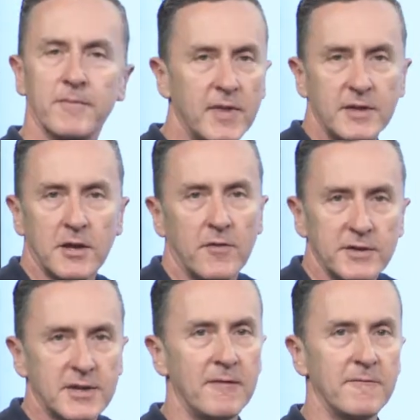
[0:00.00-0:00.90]
They sit on the
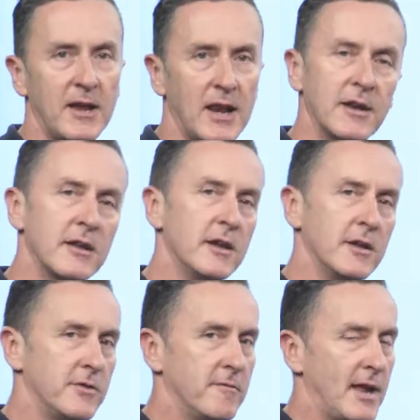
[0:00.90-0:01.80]
same VLAN,
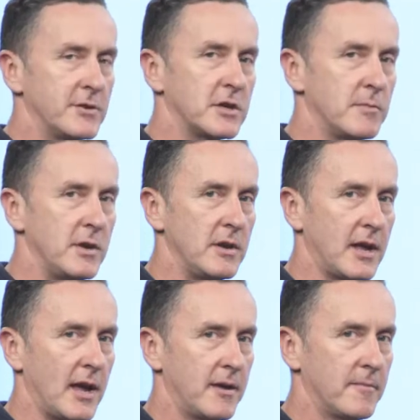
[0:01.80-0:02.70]
they're allowed to
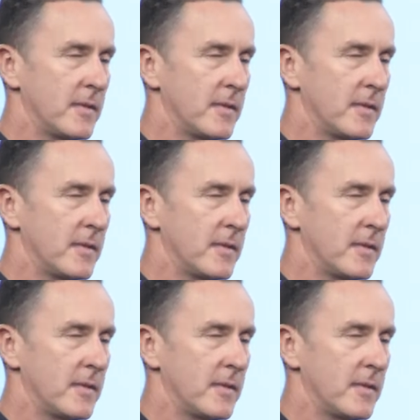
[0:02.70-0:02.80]
communicate.